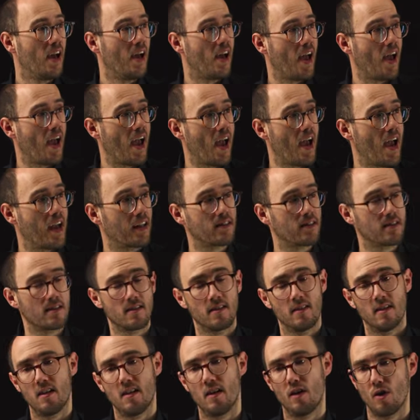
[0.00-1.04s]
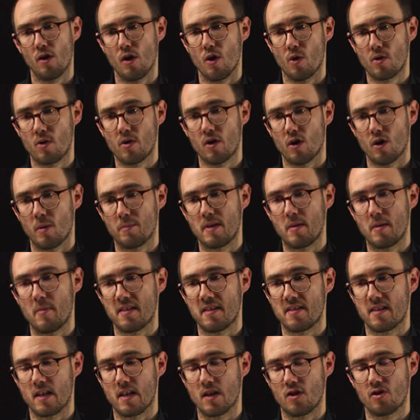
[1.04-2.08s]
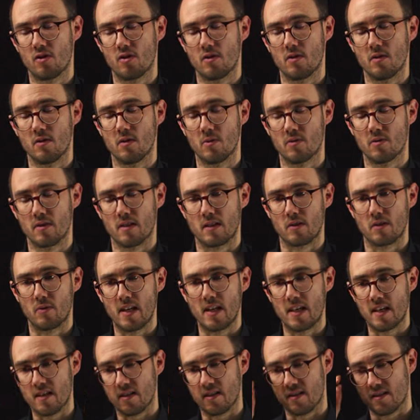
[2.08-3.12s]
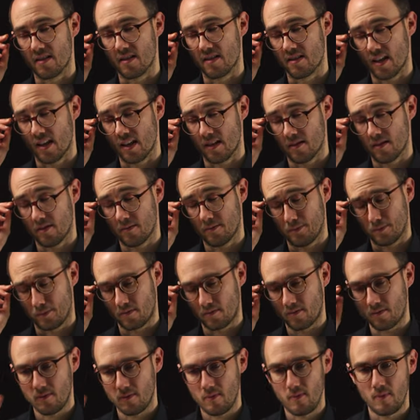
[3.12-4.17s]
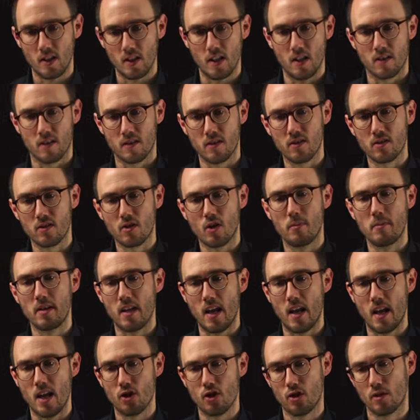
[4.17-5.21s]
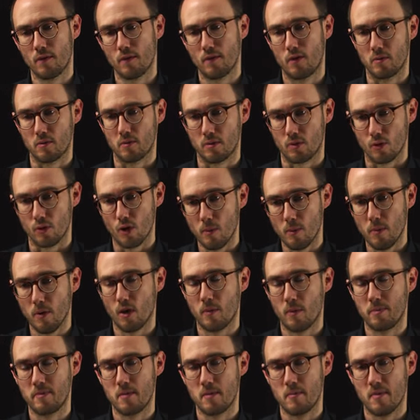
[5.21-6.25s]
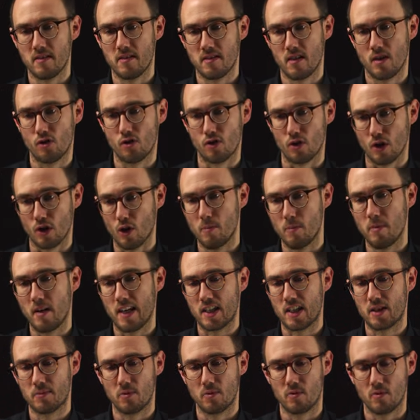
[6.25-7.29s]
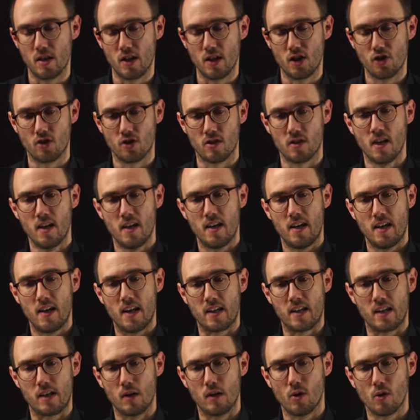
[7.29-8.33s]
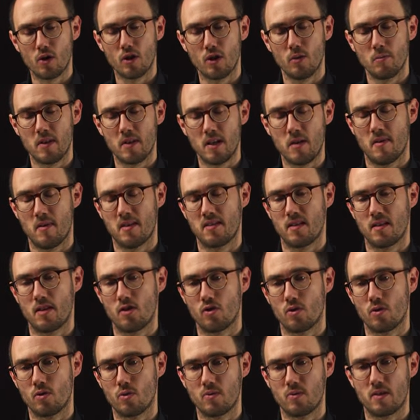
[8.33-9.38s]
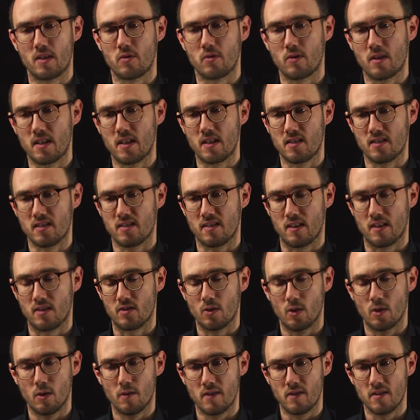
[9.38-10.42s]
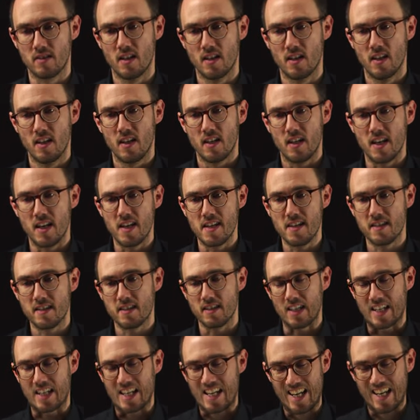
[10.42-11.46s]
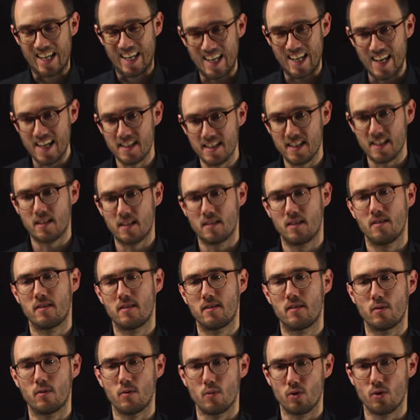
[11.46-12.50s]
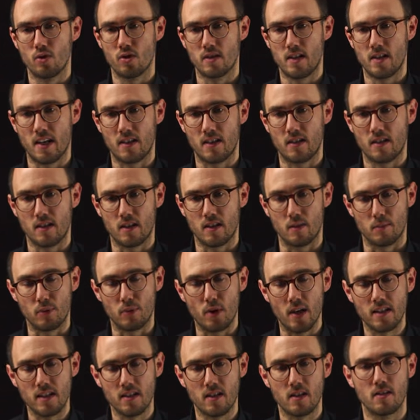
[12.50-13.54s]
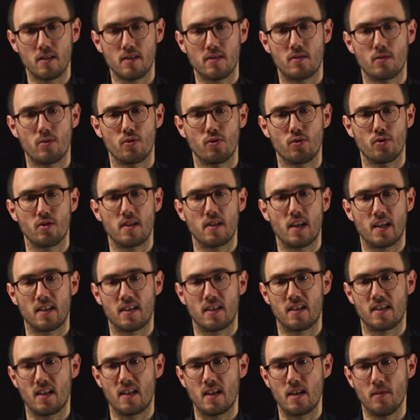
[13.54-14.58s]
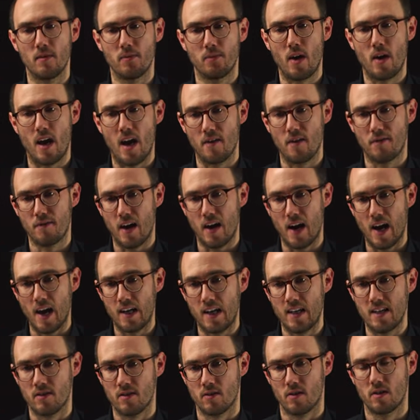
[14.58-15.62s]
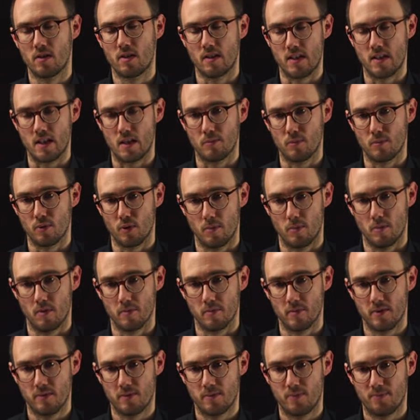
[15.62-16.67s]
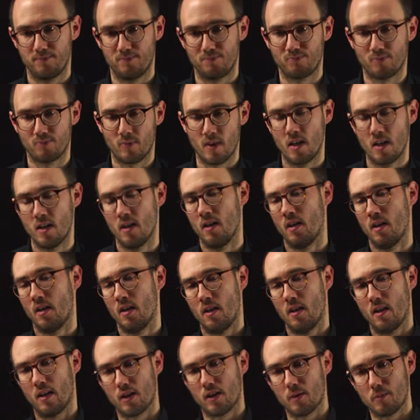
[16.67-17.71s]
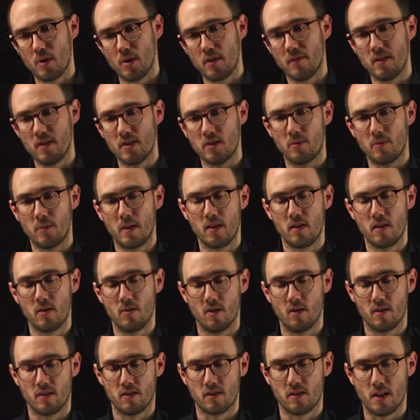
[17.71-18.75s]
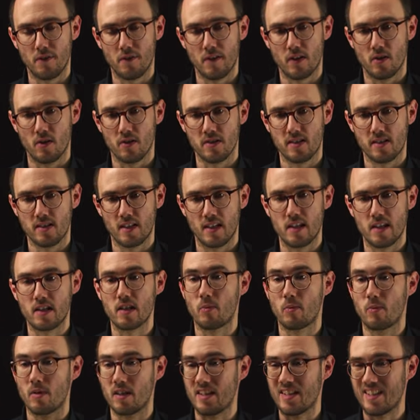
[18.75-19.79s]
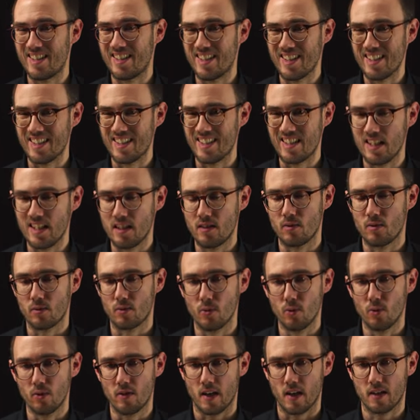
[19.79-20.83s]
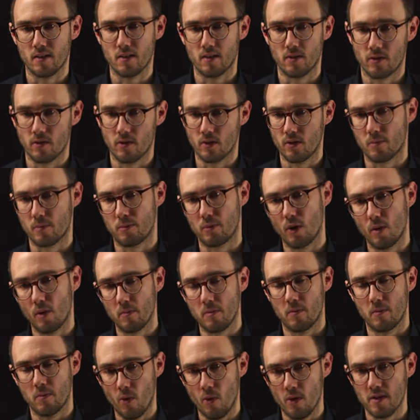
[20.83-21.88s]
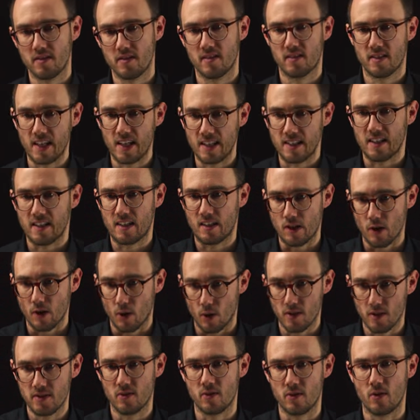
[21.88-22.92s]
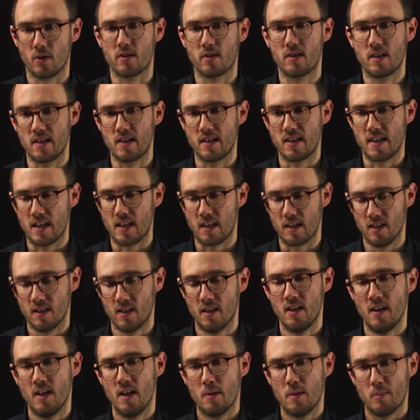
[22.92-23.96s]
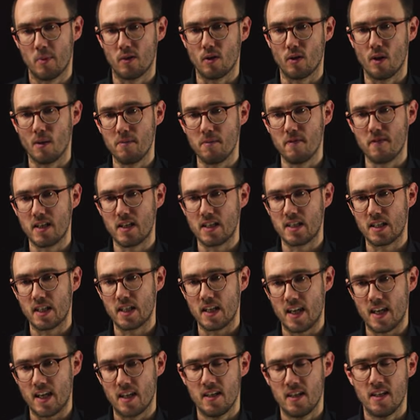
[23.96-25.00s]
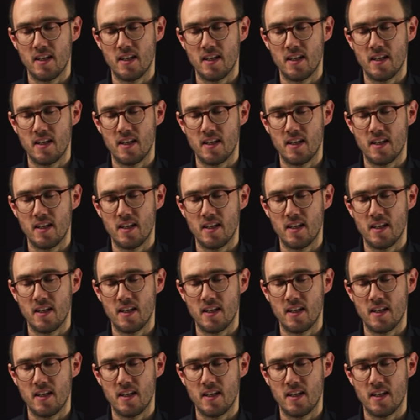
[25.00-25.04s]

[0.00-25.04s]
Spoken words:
and a local optimization using gradient descent. And this combination from global optimization, global exploration, and local minimization using gradient descent solvers is a classical solution technique, a practical solution technique, if we have highly nonlinear problems. In the previous video on the Duffing oscillator, we didn't need to do that, although the problem was technically also nonlinear, but obviously